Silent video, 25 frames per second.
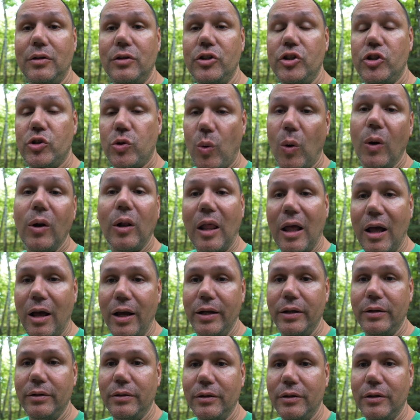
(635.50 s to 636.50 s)

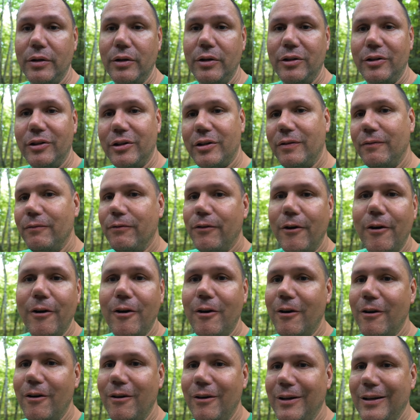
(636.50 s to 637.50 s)
shoreline, the
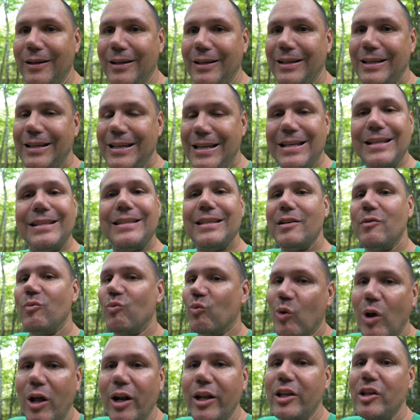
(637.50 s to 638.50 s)
converter isn't
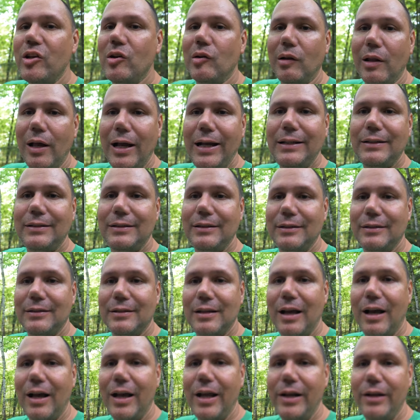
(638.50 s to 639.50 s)
running your lights
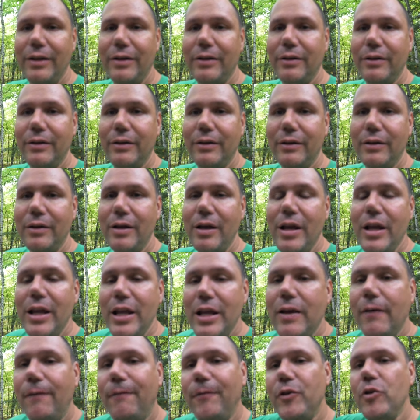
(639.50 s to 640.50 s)
inside.
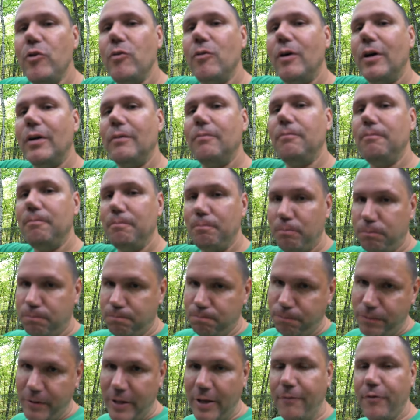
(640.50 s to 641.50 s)

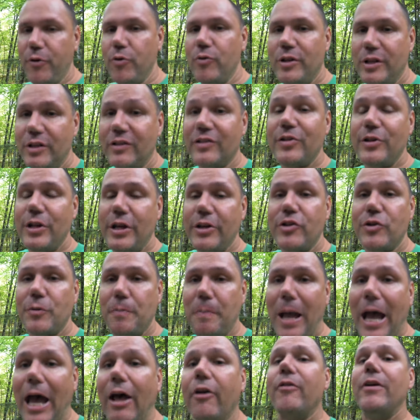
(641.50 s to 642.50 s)
If you disconnect
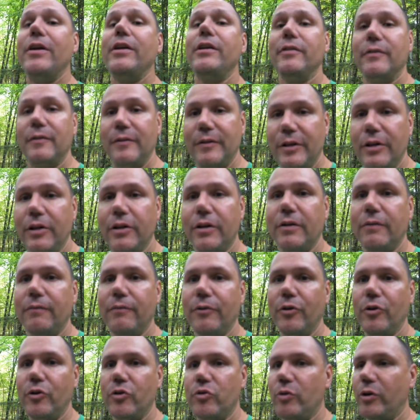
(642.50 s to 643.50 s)
your battery, then the
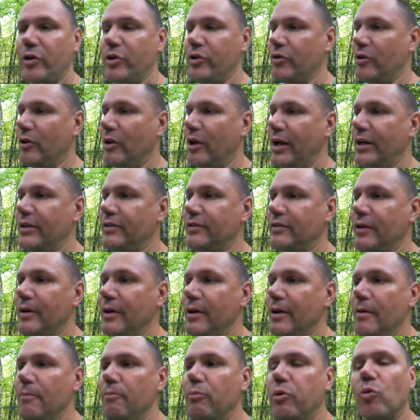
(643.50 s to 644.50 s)
converter's running your lights.
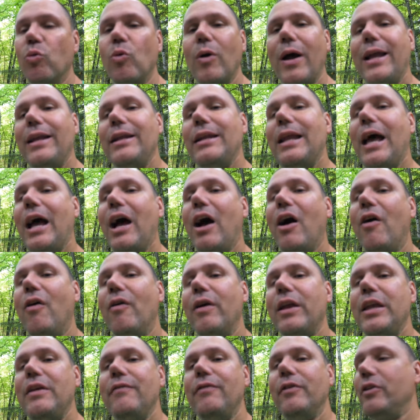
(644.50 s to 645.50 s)
But right
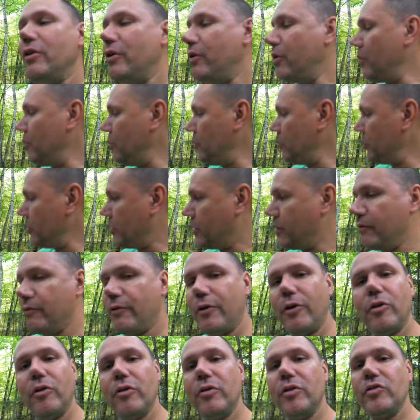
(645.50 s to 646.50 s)
now, even though the
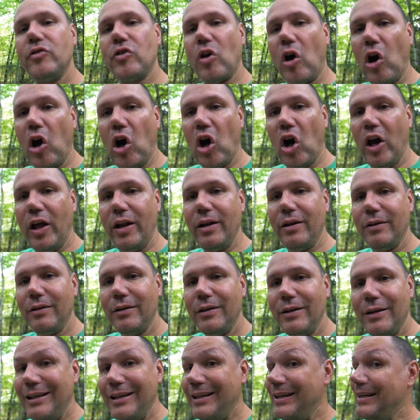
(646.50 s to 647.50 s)
converter is on,
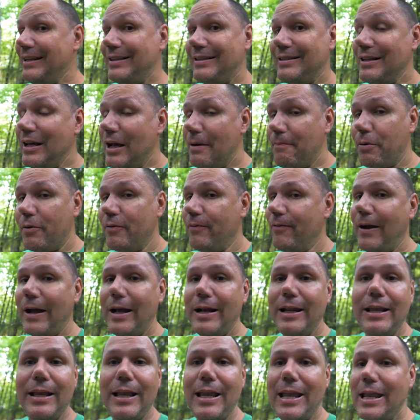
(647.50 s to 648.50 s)
it's not
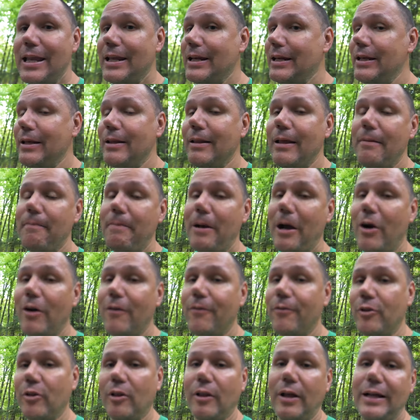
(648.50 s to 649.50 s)
providing any of that
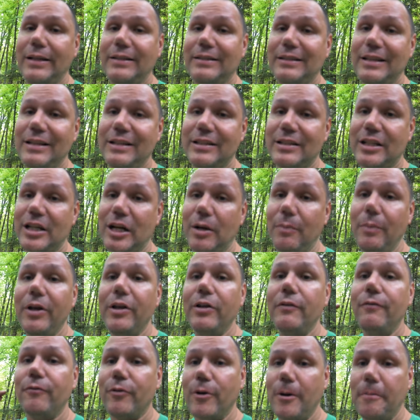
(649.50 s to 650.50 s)
power for the lights. It's
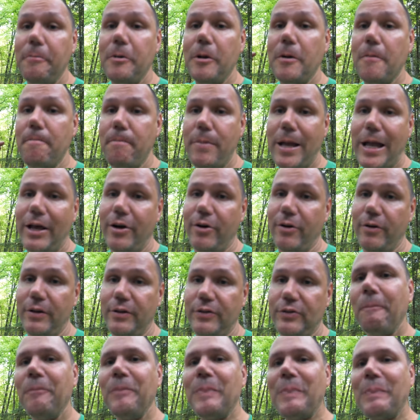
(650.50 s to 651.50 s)
coming from your
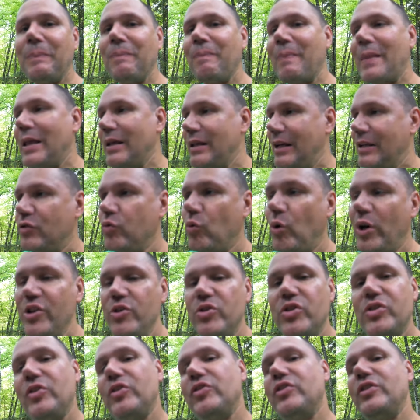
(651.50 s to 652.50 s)
batteries. That's why
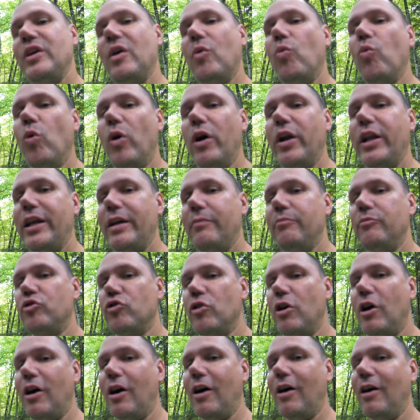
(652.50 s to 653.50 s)
you still see a 1 amp
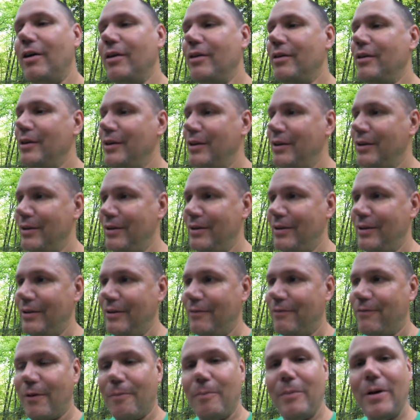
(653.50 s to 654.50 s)
draw
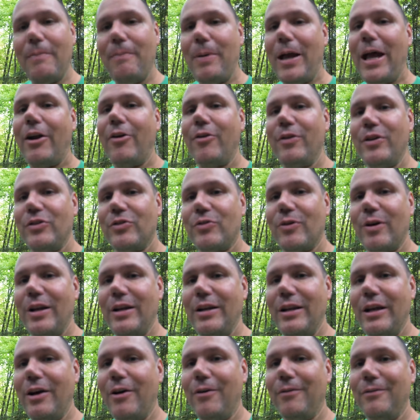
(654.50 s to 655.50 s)
from my batteries
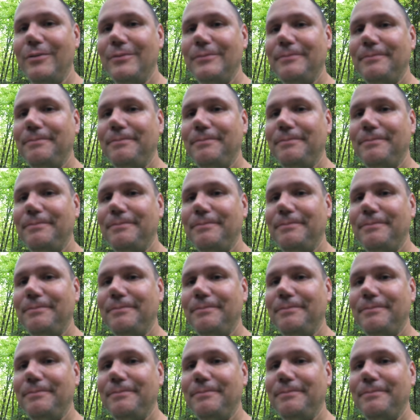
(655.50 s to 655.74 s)
right now,